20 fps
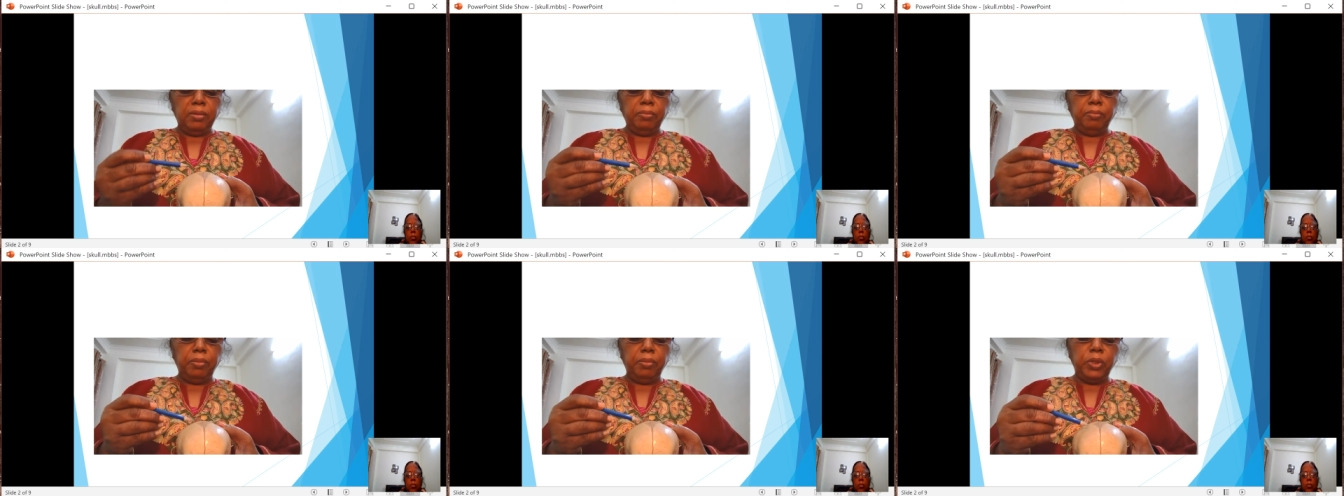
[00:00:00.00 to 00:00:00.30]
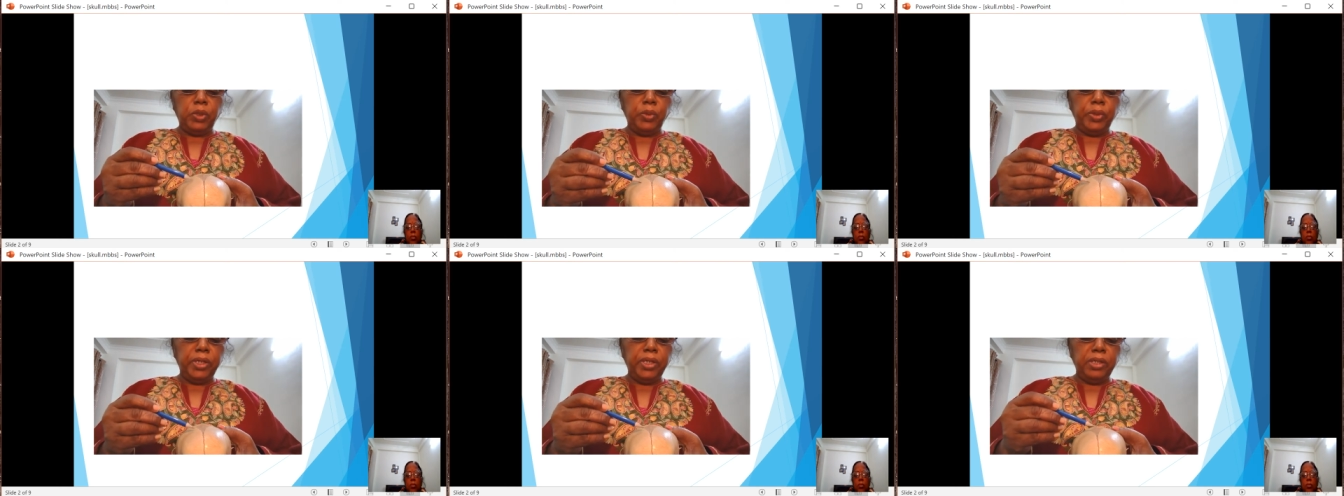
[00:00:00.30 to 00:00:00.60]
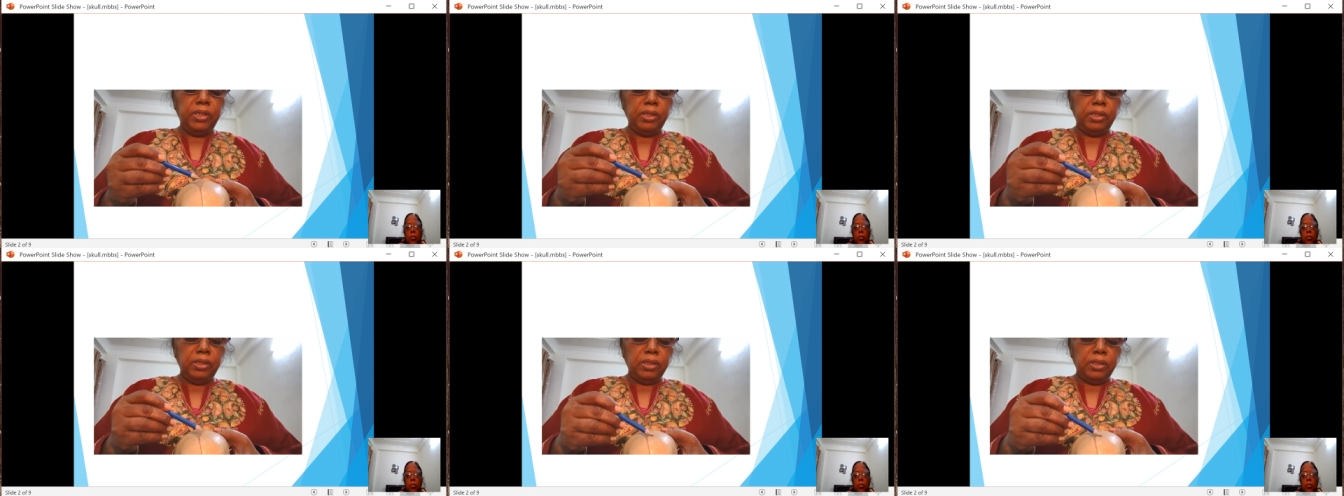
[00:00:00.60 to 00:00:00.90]

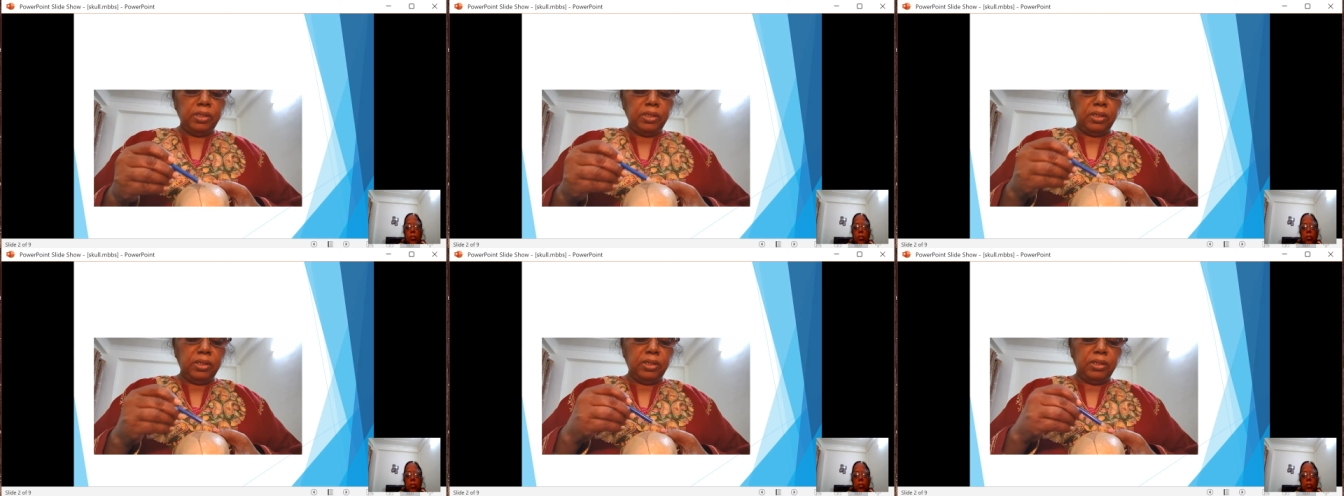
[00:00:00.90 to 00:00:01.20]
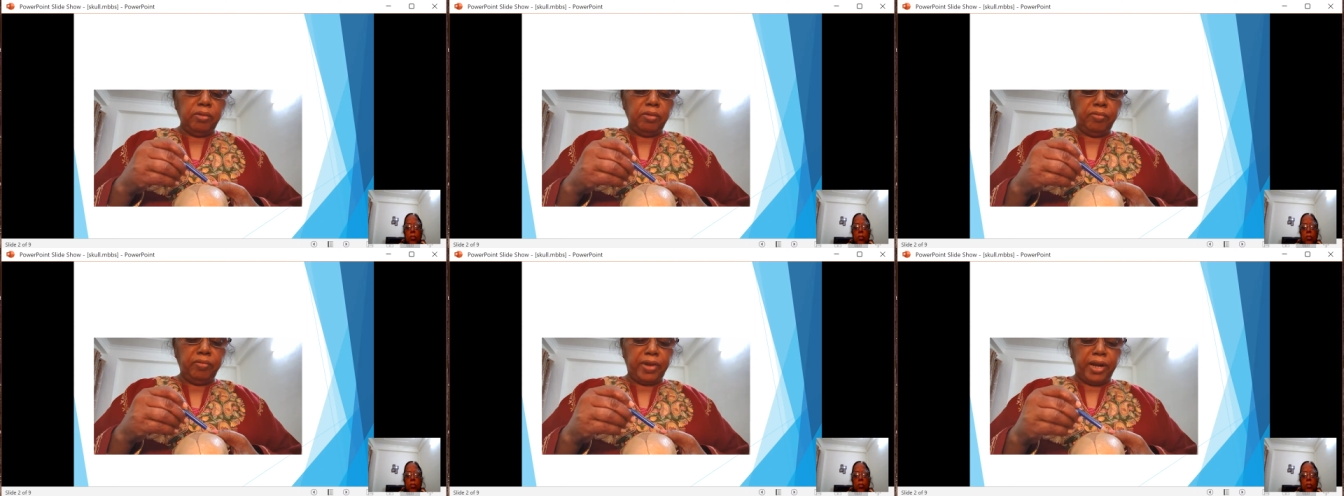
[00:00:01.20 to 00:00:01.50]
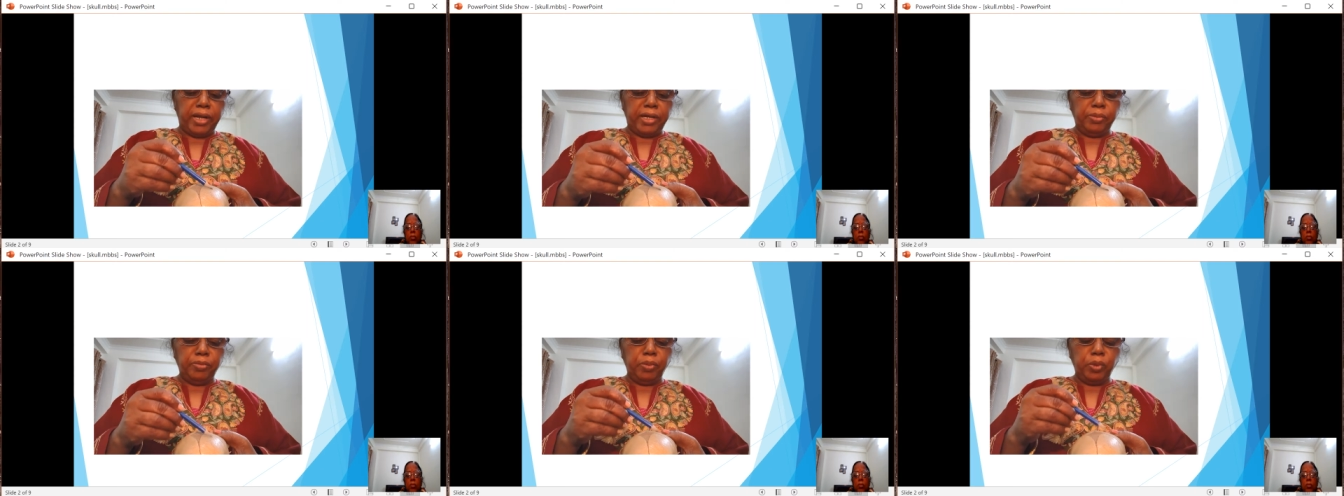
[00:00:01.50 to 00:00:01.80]
between the
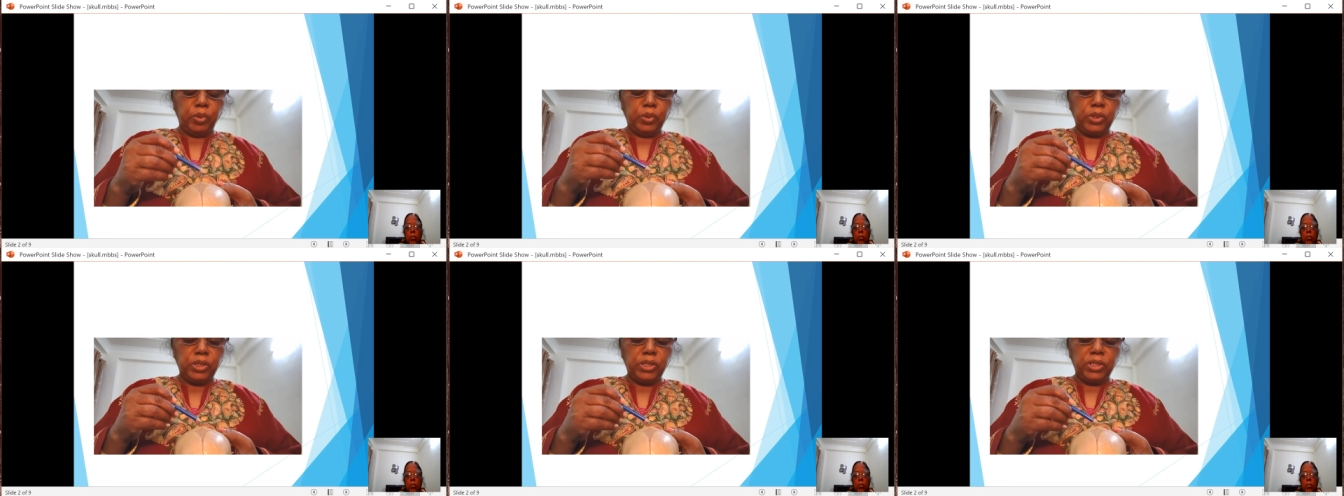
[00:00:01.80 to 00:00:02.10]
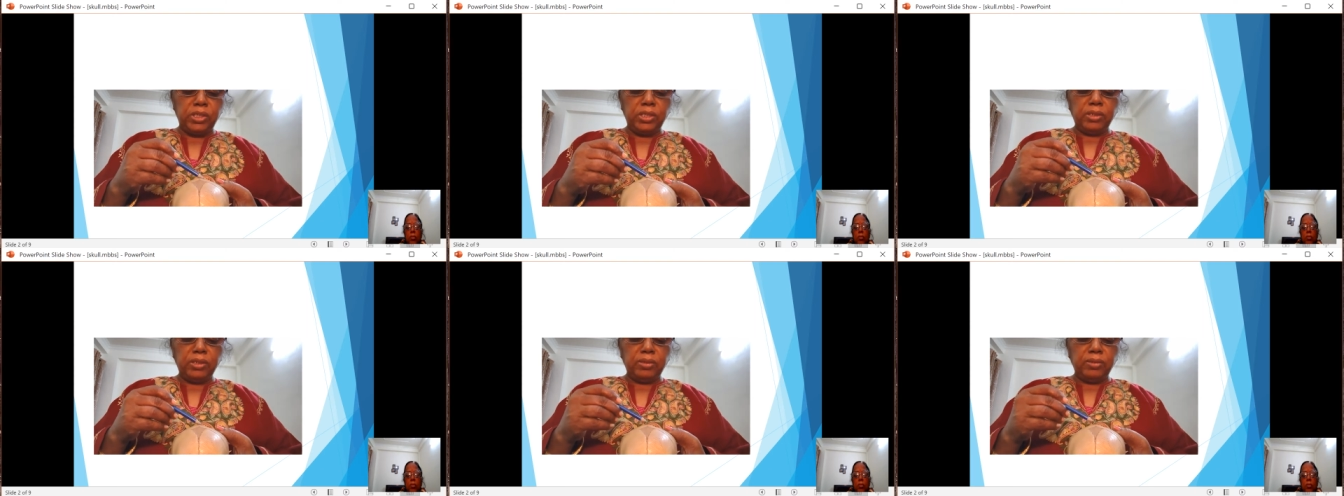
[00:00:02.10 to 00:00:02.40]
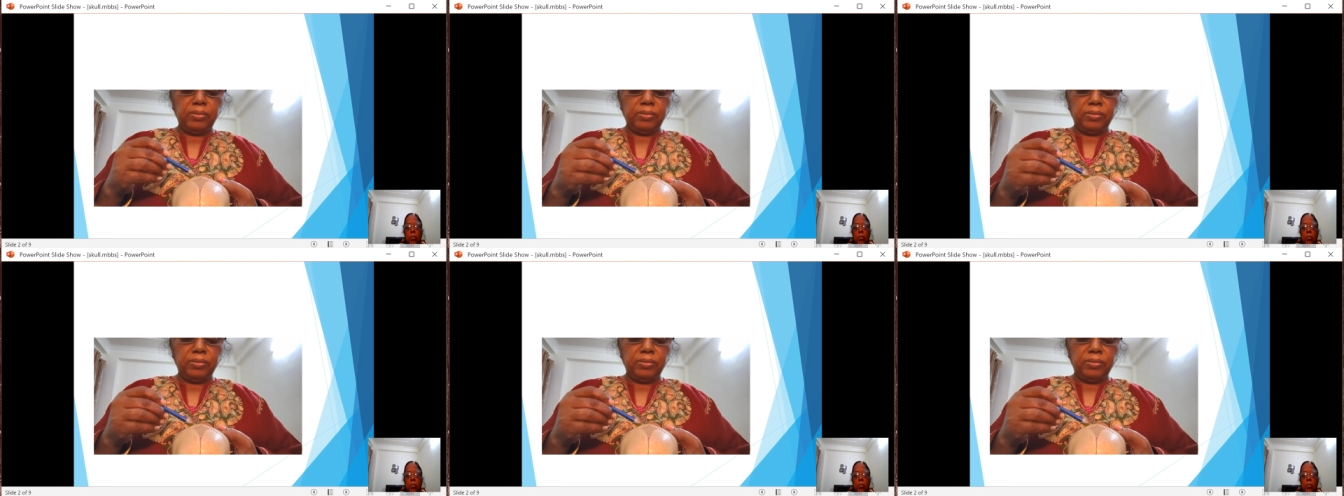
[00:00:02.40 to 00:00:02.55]
flat bones.